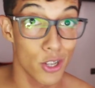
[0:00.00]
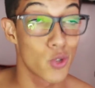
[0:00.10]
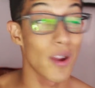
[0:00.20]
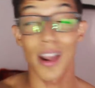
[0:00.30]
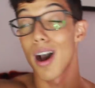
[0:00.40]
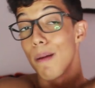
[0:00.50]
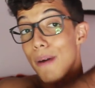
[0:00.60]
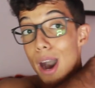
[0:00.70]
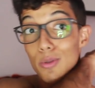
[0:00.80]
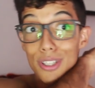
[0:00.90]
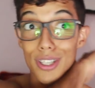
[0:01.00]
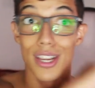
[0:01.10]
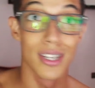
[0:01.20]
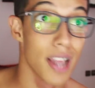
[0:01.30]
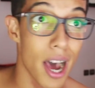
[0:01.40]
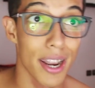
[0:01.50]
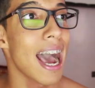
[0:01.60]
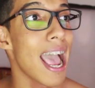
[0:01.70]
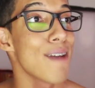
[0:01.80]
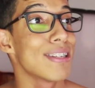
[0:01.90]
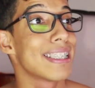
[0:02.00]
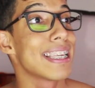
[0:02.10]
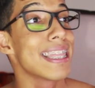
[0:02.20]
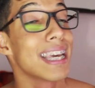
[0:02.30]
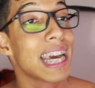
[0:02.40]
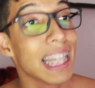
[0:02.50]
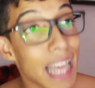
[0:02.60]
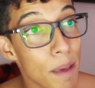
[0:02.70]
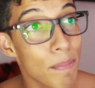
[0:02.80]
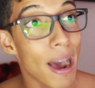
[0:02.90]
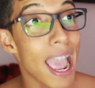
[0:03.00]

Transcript: Straight up, I was done. I haven't seen the clip.